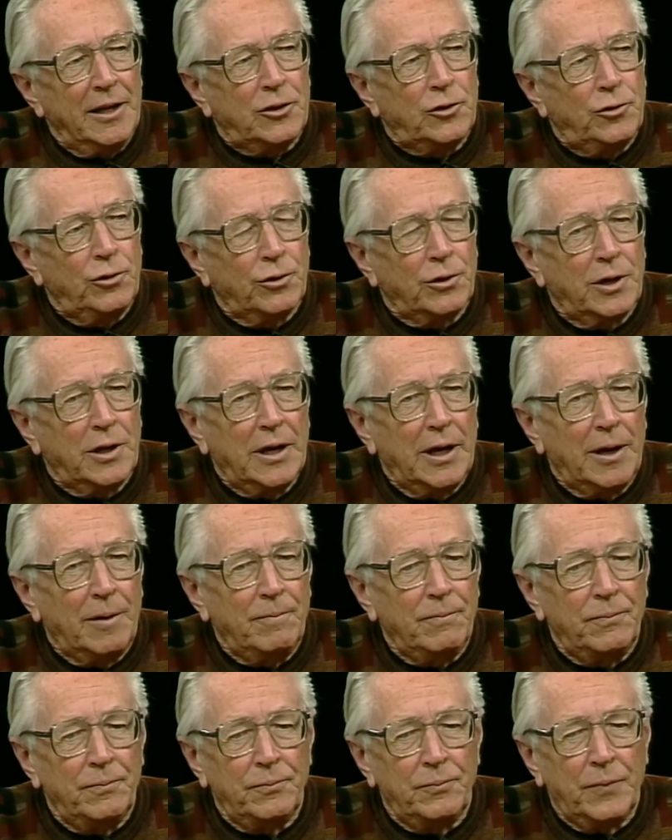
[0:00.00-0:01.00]
It took
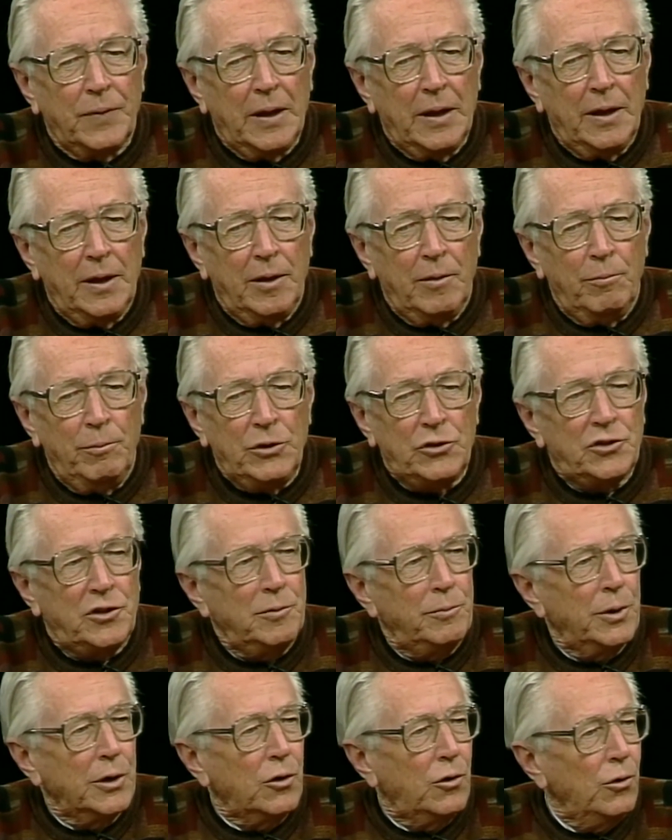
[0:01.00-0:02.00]
Mr.
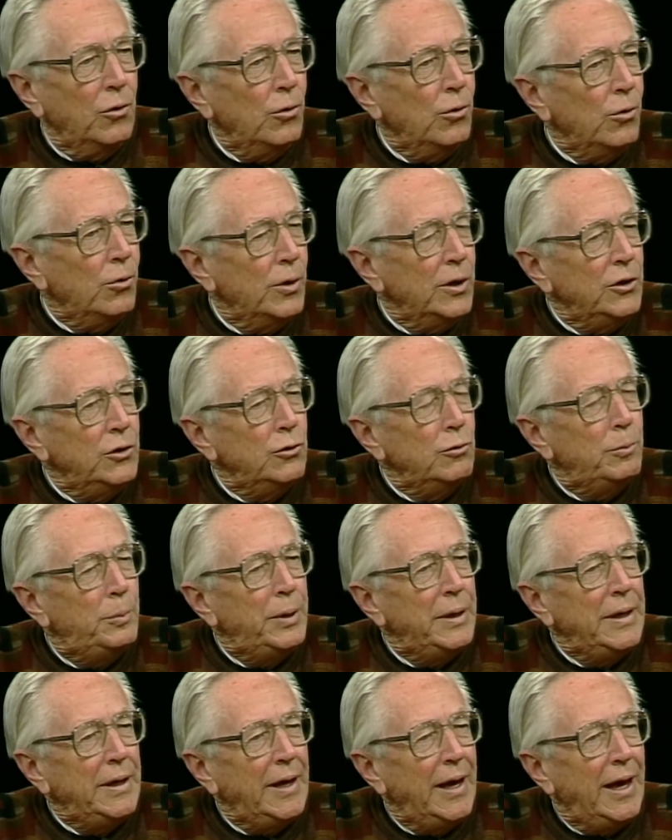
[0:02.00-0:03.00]
Magoo,
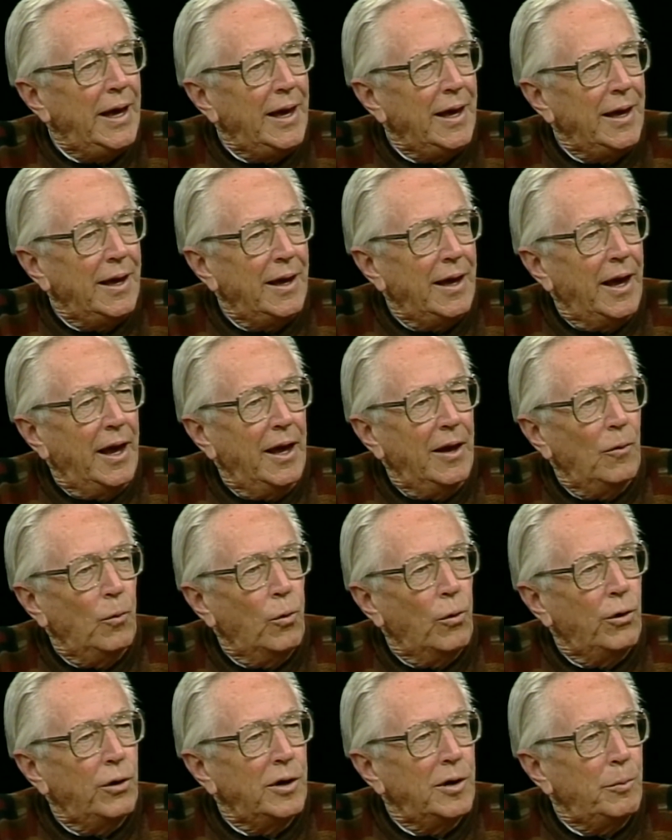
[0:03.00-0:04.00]
UPA,
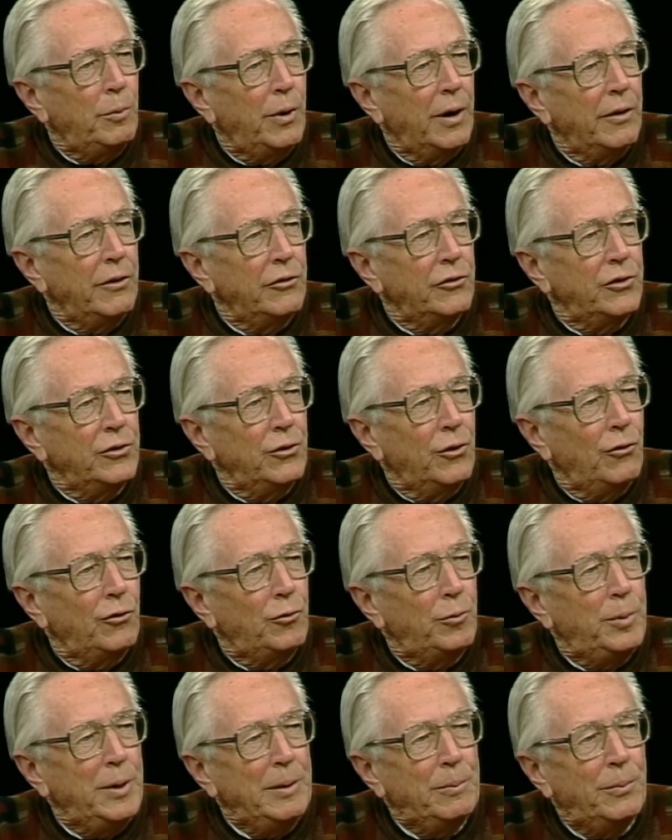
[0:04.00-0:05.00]
and Warner Brothers and
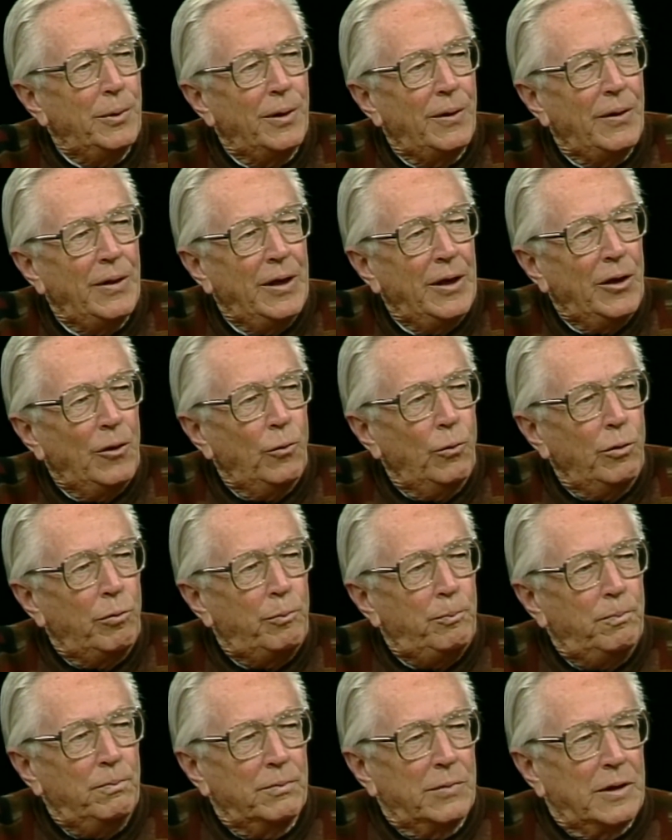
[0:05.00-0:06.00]
those people
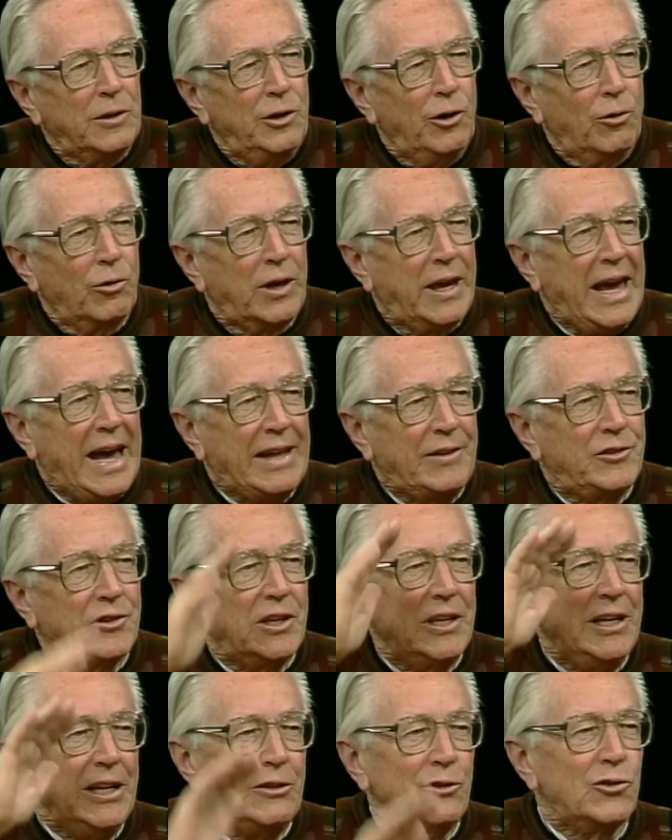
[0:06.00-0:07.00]
with
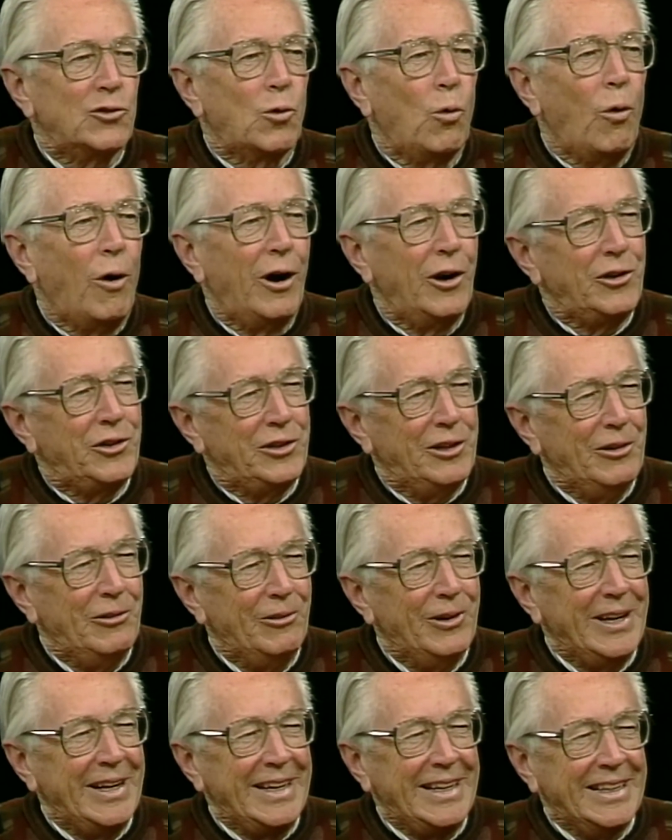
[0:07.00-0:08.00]
cats getting squashed
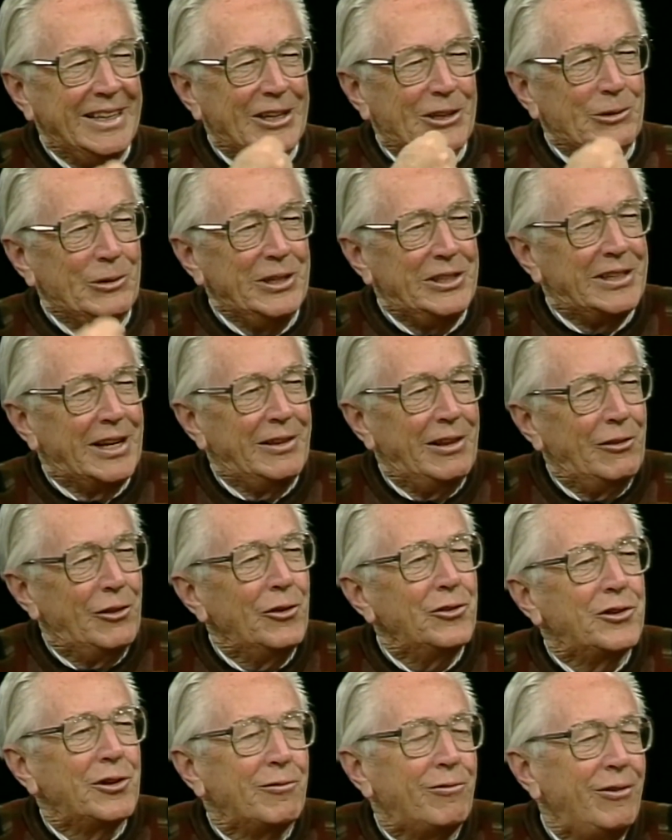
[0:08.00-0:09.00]
and running into each other.
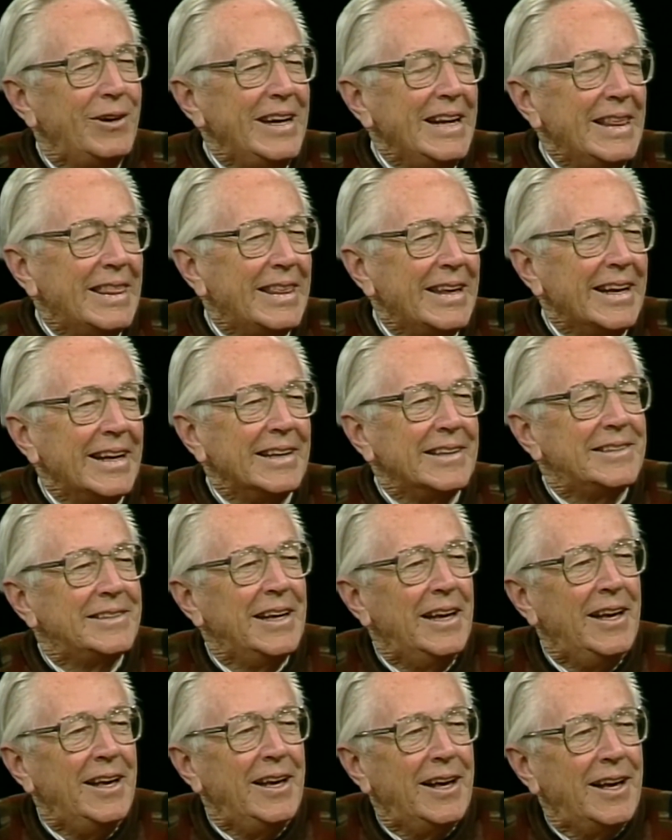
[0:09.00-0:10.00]
Those are funny
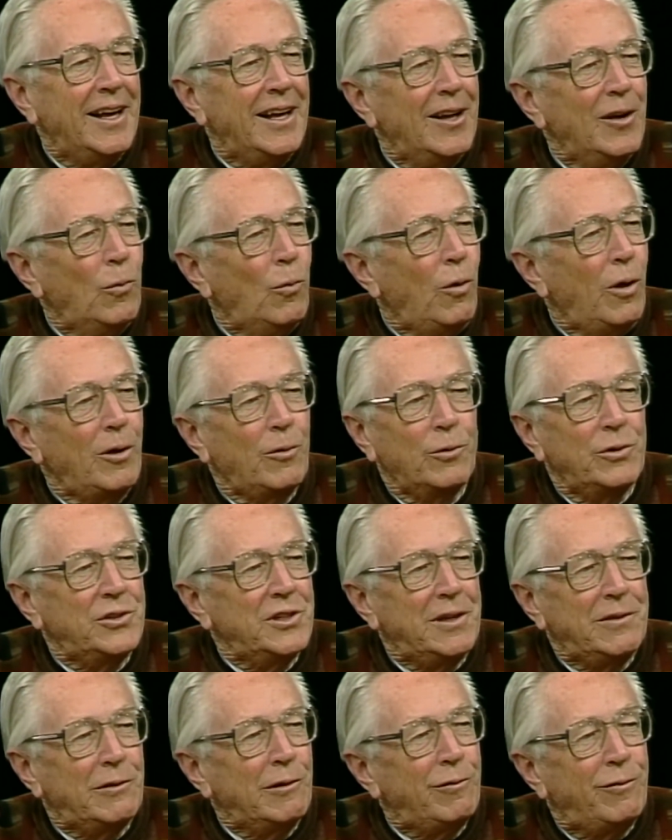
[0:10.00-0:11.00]
things. Walt
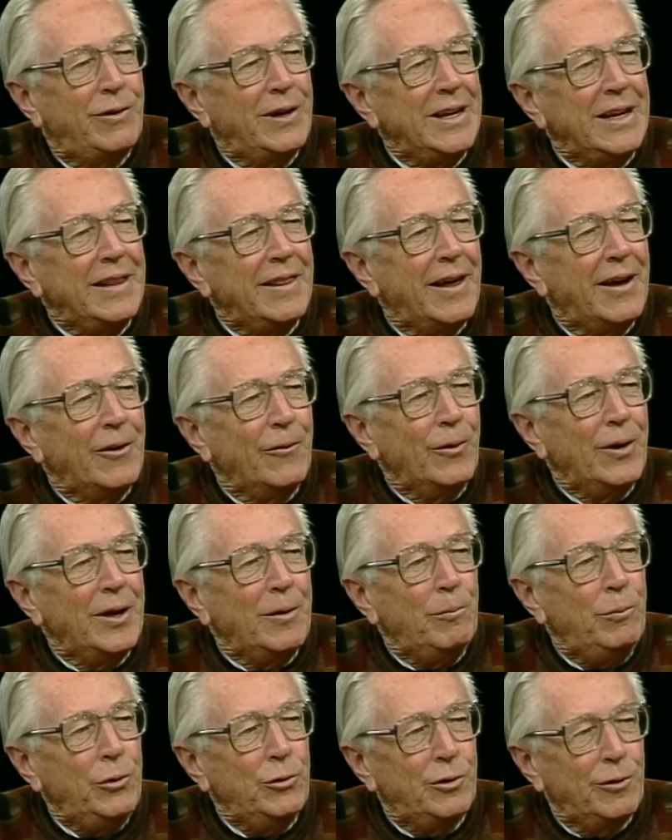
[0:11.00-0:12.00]
was never funny that
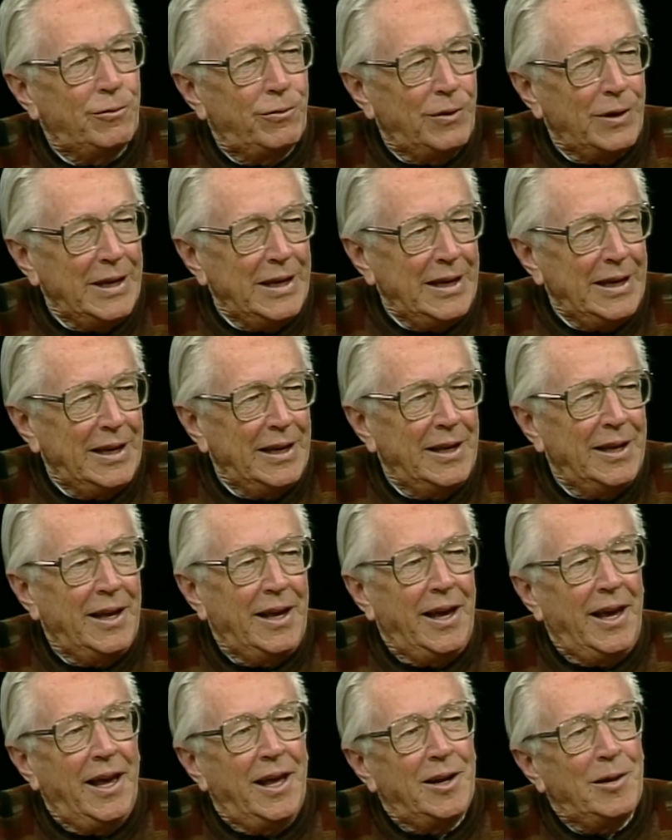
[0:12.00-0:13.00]
way. Beautifully
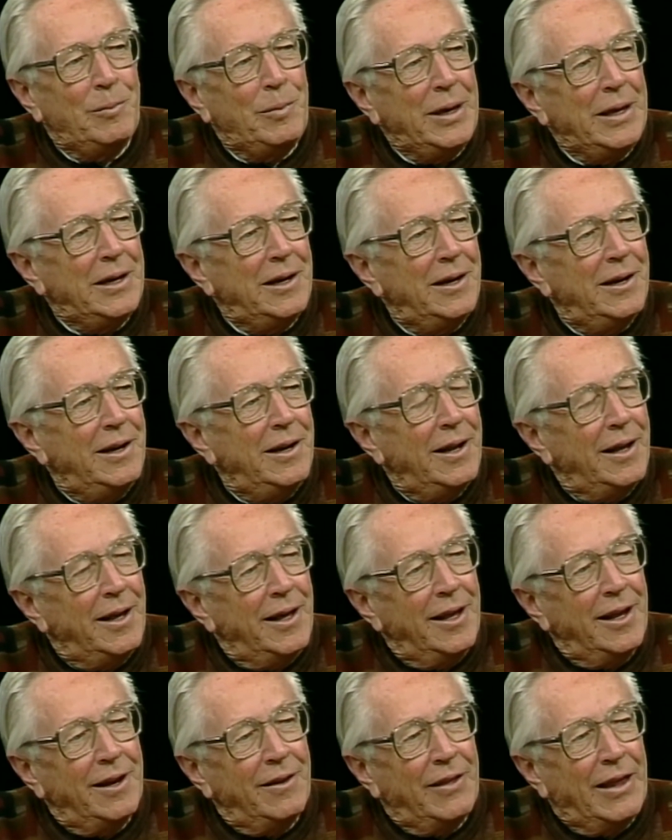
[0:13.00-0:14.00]
animated
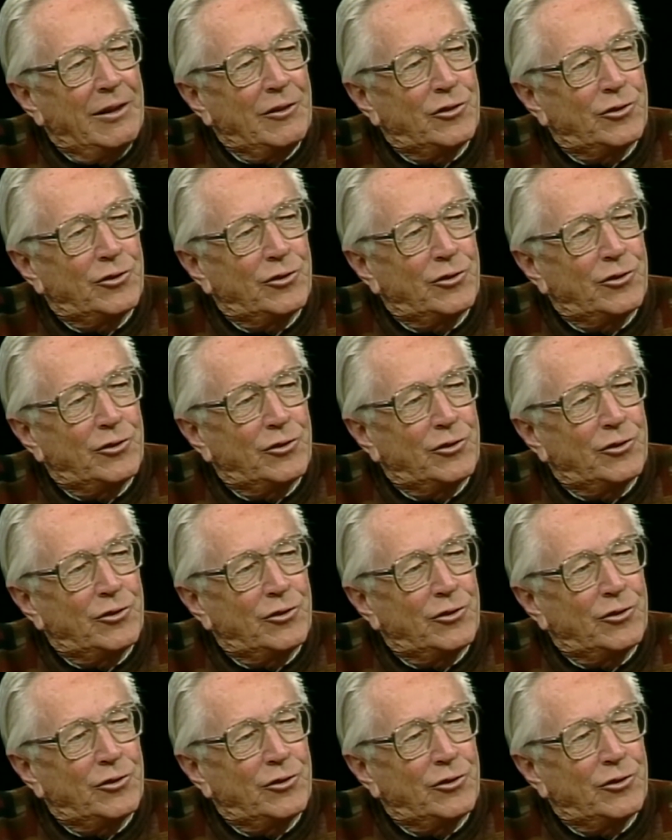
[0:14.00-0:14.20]
and